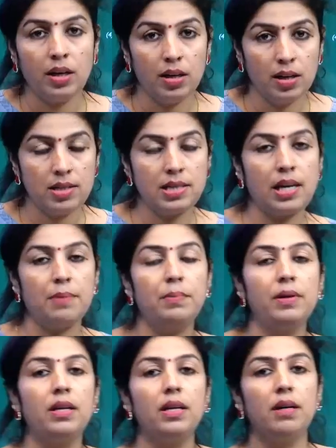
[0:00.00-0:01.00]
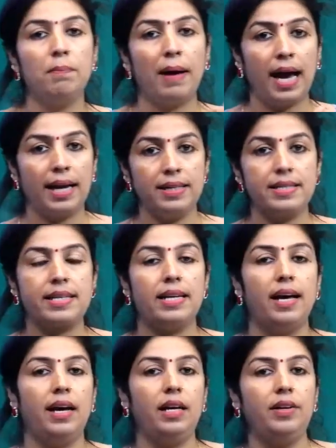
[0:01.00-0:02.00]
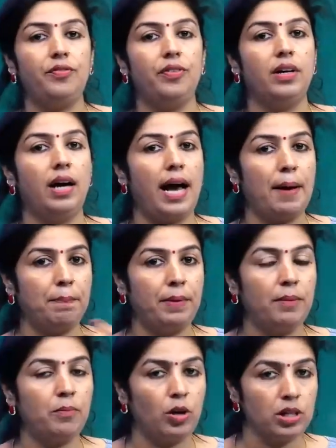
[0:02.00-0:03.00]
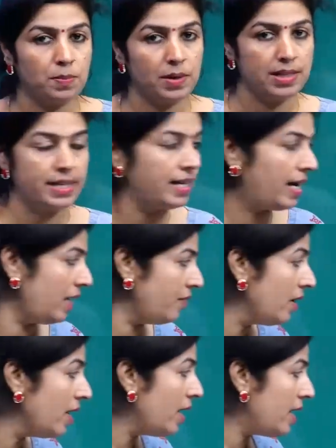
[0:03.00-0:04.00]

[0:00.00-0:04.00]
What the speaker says: a stable, a balanced life, a happy and prosperous life